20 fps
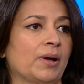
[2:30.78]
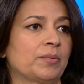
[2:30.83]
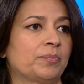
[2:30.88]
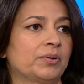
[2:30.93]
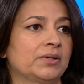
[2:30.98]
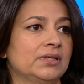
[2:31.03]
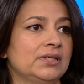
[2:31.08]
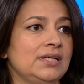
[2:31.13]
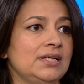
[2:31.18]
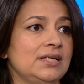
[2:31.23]

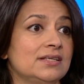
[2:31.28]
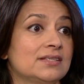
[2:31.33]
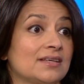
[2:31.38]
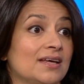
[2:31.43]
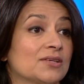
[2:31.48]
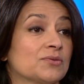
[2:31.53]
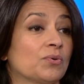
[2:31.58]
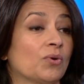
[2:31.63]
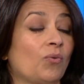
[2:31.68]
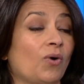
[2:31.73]
by
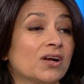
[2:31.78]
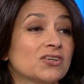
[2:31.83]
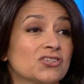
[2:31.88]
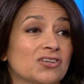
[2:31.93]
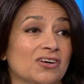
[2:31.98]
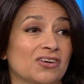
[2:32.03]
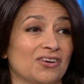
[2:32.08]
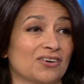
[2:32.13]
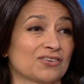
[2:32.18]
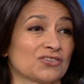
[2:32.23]
police, as we
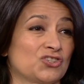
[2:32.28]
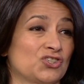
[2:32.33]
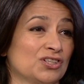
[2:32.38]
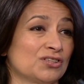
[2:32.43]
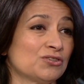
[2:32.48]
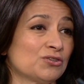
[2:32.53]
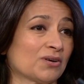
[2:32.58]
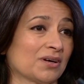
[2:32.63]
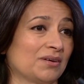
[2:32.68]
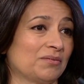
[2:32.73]
watch our young
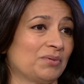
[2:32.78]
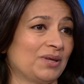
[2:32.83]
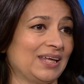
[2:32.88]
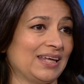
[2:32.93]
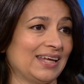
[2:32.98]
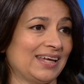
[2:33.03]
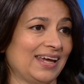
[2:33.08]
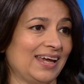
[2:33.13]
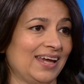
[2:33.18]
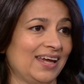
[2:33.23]
children
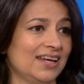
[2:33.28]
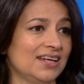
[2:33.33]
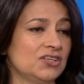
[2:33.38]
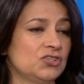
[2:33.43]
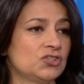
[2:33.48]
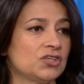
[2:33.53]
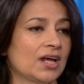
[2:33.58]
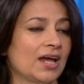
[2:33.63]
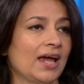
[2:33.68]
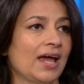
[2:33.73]
being
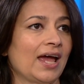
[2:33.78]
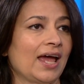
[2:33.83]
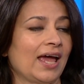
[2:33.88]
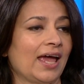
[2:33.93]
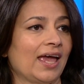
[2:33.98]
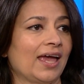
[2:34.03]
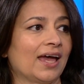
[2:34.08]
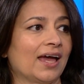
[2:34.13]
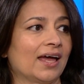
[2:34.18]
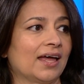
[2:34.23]
caged.
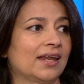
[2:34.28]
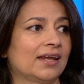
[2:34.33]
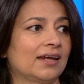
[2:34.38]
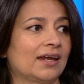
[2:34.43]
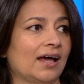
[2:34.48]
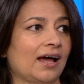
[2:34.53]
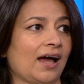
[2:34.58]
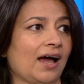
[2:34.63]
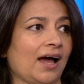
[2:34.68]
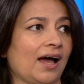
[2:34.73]

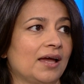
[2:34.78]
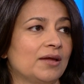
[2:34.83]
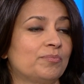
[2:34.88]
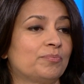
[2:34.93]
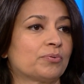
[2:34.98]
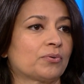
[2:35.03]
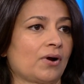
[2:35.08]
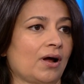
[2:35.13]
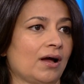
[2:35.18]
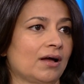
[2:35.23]
And
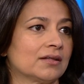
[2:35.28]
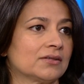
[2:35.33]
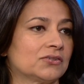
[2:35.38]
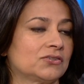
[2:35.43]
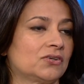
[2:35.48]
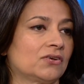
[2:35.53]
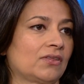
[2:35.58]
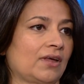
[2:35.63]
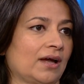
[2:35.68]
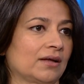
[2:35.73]
I
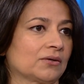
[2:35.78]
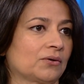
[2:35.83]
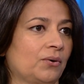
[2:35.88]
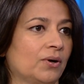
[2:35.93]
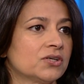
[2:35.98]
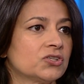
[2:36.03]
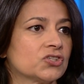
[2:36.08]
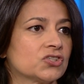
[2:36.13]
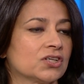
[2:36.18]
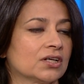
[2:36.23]
brought to that
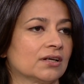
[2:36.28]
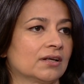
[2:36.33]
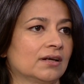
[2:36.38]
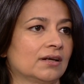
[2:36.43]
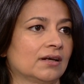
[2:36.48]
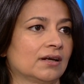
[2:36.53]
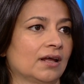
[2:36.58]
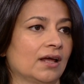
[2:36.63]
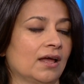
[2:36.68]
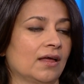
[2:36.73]

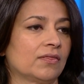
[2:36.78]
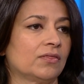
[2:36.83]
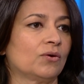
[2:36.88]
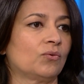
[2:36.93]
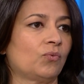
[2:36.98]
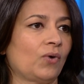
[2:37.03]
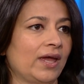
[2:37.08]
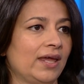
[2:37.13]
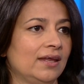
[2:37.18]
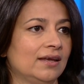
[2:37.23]
question
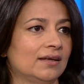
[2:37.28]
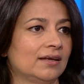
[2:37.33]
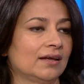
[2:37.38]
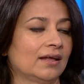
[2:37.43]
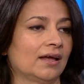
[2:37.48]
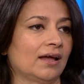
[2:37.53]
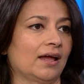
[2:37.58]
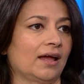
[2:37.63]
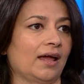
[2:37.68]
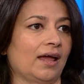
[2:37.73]
the weight
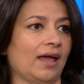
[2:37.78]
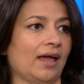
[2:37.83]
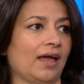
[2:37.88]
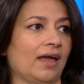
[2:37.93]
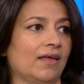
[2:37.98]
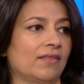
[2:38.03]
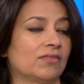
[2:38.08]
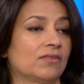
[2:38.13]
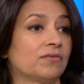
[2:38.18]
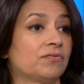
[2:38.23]

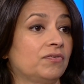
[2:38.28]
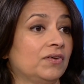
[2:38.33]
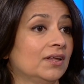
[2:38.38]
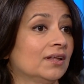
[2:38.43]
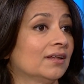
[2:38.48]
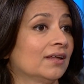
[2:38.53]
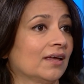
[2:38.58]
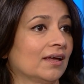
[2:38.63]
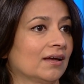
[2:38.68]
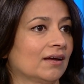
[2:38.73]
and the
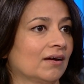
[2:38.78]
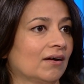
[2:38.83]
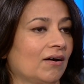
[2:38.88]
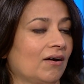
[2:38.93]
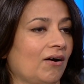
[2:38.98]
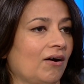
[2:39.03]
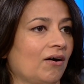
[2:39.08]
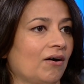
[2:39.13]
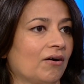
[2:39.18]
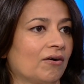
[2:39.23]
feeling
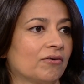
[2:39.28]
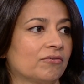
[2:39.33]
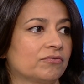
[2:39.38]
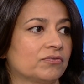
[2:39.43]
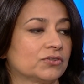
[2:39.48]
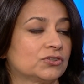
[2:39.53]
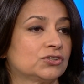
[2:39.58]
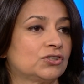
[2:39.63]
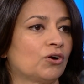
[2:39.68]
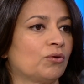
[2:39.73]

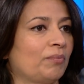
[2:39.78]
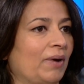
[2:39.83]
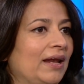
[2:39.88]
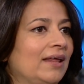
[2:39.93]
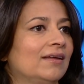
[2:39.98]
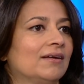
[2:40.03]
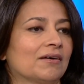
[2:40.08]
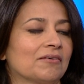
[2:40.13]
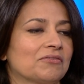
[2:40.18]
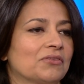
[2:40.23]
of so
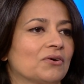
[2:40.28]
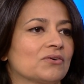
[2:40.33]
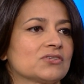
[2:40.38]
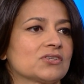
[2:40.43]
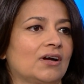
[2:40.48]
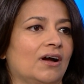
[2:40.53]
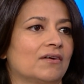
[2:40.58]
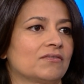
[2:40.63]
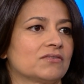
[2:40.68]
many of those